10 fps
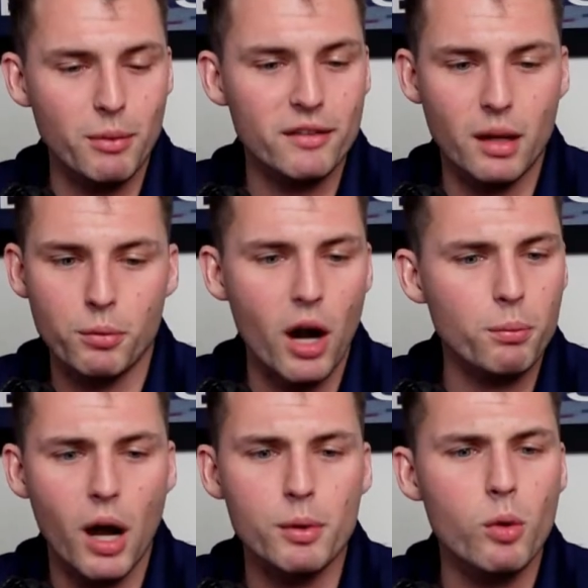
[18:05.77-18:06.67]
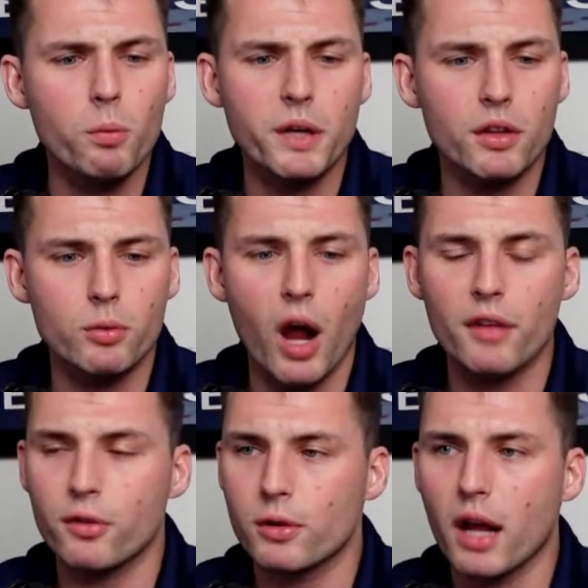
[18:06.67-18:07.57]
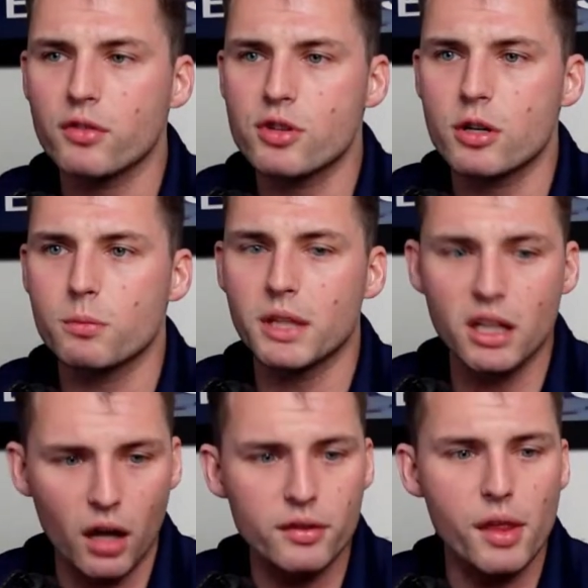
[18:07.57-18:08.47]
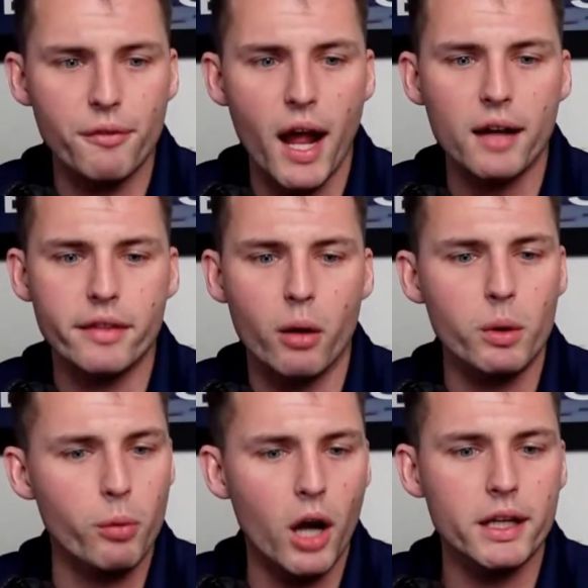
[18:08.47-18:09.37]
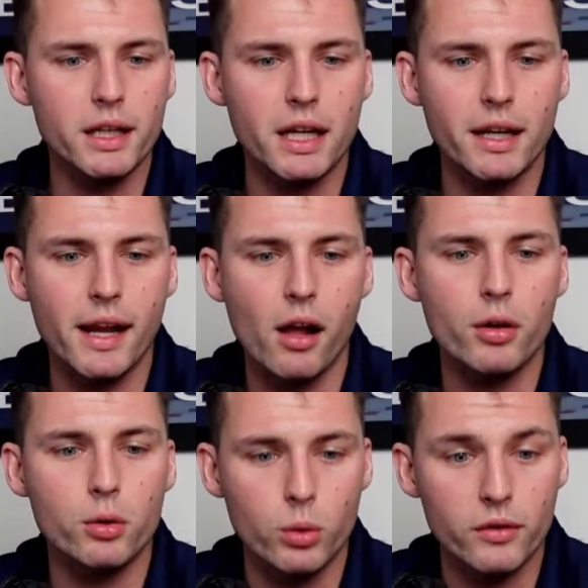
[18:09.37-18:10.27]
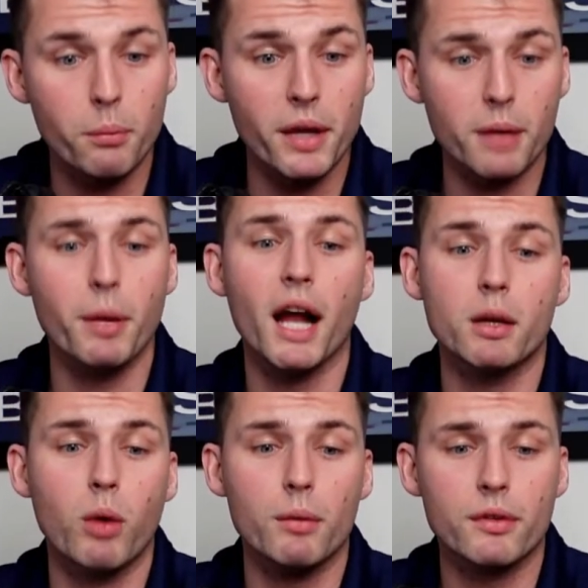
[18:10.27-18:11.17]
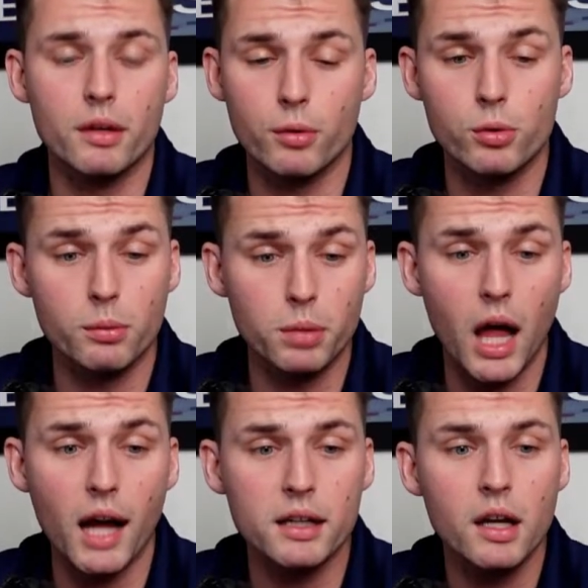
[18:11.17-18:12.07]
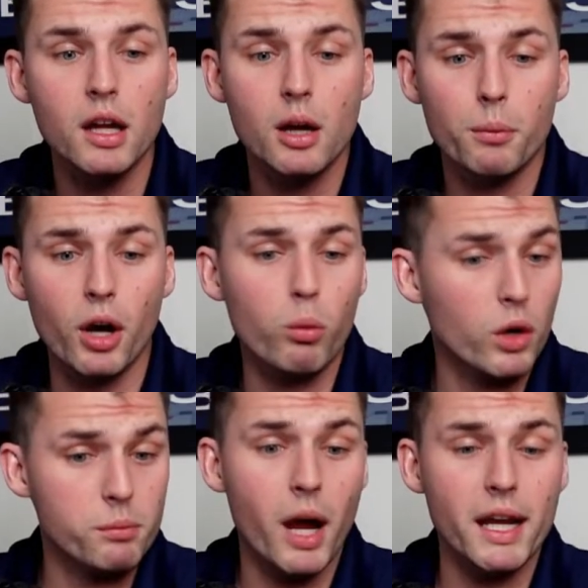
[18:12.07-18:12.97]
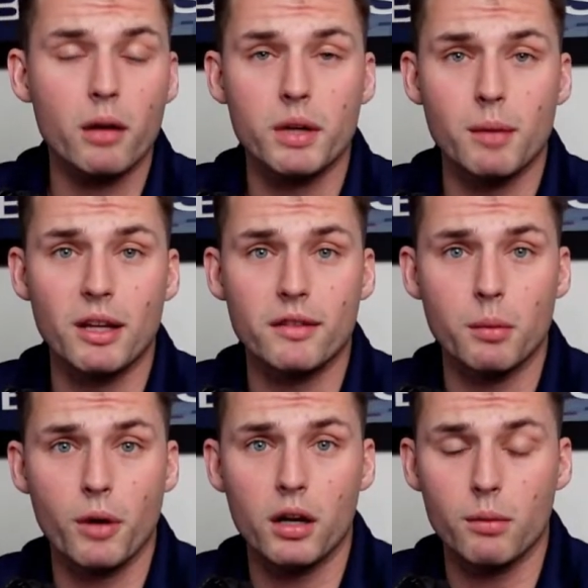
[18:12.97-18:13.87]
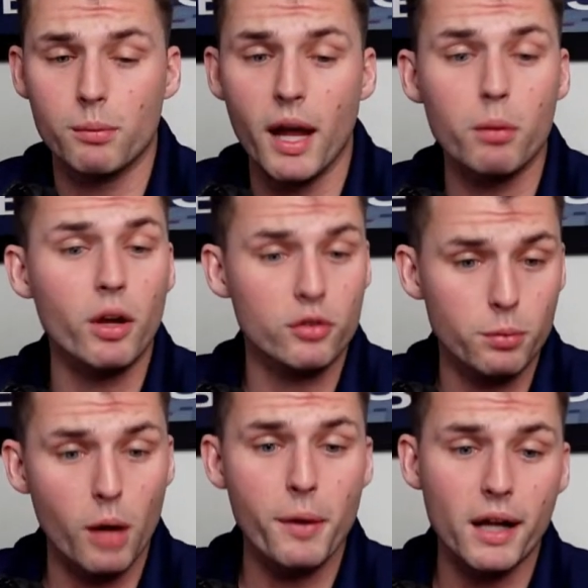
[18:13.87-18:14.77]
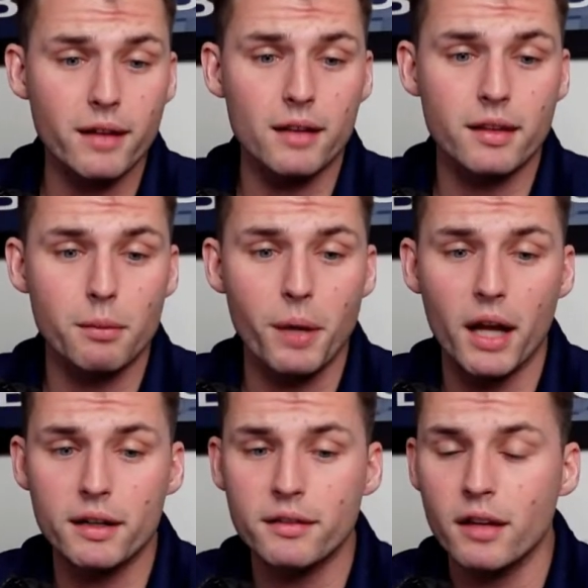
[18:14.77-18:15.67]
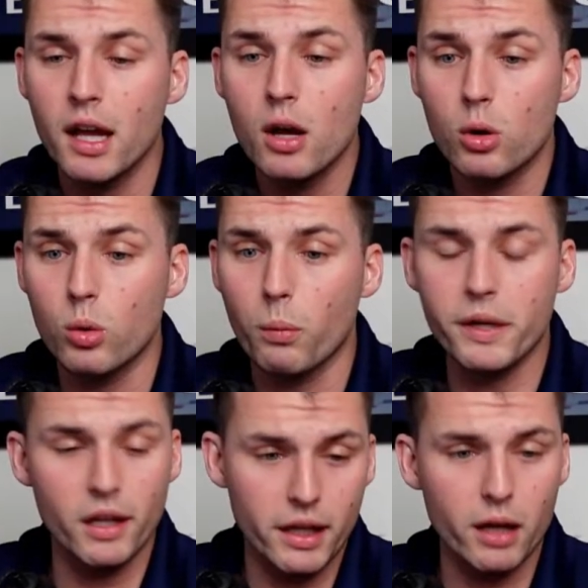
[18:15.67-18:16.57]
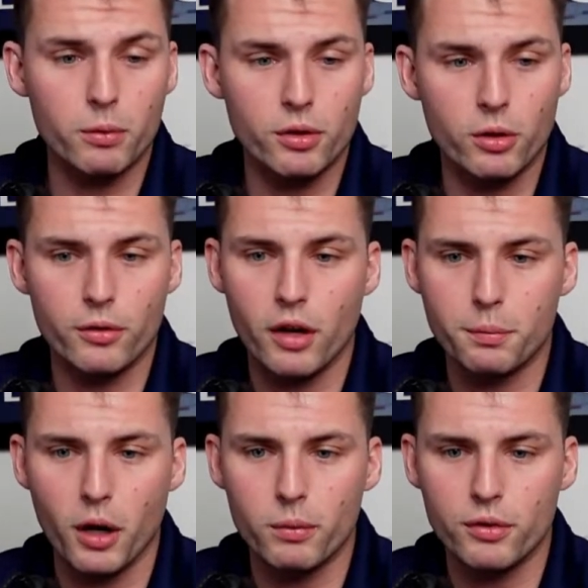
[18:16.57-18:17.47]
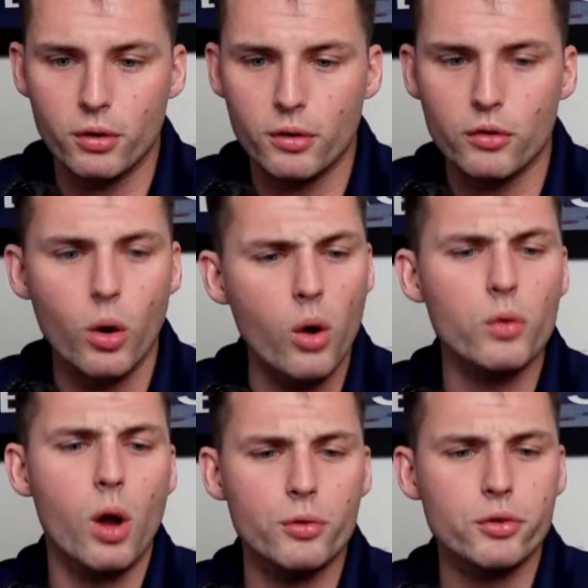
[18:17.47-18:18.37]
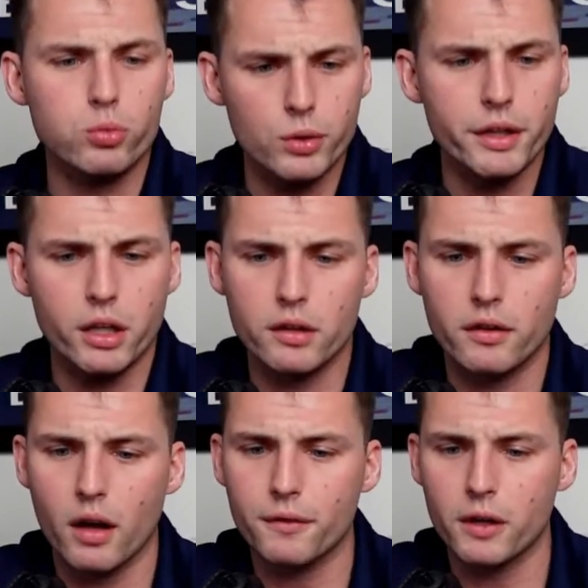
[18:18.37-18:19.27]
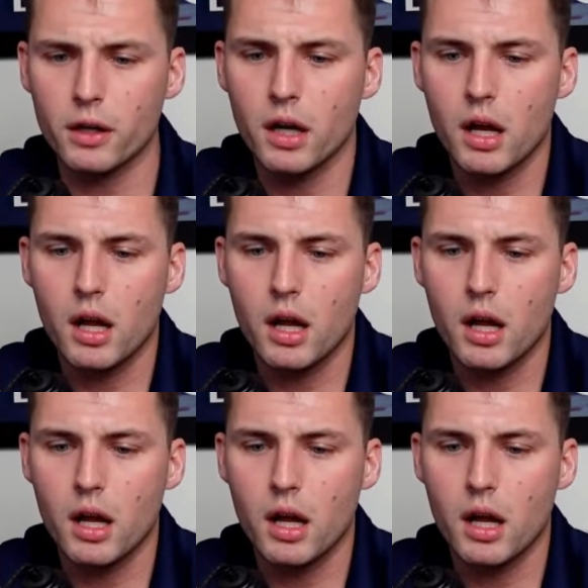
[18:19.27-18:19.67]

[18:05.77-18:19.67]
Saint Brown probably won't be on the roster next year because of the fact that we brought in Keenan Allen, who is a big body wide receiver who can block, but wouldn't mind Equanimeous Saint Brown coming back. We also brought back Dante Pettis, who will be a kick returner slash punt returner. So overall, just really good stuff here.